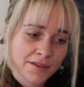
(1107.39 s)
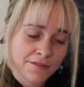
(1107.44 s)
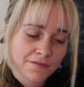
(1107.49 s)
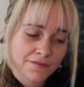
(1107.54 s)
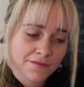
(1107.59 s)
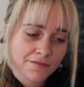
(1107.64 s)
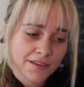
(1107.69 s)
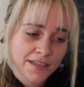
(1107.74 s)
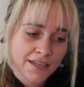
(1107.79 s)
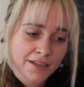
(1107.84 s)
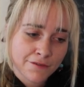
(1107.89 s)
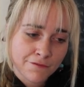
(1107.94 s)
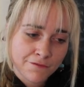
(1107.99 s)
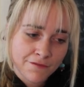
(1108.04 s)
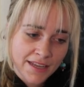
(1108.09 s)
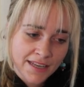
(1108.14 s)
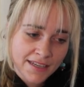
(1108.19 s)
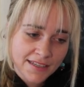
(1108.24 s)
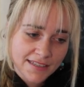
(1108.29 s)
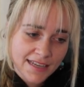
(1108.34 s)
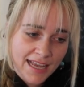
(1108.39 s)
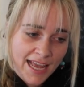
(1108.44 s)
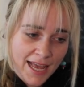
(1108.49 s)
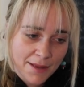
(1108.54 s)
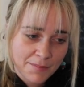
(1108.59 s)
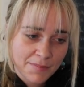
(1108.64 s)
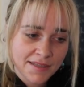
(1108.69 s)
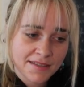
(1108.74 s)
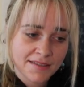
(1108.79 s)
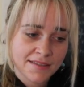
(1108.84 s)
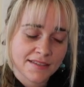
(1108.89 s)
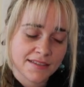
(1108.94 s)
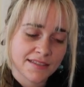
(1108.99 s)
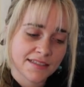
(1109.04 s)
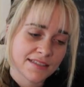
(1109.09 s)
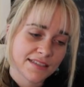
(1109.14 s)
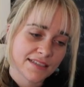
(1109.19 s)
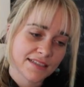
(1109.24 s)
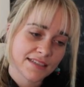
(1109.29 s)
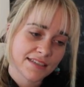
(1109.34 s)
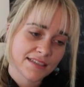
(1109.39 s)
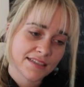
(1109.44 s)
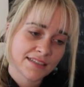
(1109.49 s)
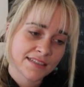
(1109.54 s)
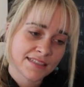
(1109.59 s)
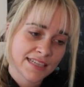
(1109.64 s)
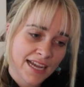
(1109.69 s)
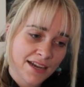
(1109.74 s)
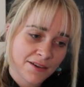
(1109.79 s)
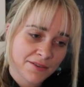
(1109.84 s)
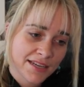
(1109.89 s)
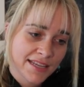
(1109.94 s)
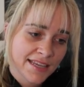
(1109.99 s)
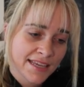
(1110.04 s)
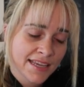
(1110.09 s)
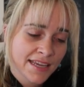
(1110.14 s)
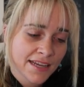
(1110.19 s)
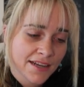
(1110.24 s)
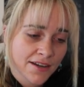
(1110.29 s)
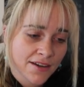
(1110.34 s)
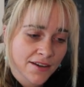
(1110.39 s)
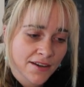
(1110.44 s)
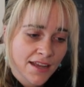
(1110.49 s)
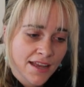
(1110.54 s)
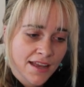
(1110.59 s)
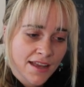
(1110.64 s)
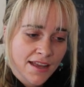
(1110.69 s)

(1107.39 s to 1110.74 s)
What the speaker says: if an event happens down here,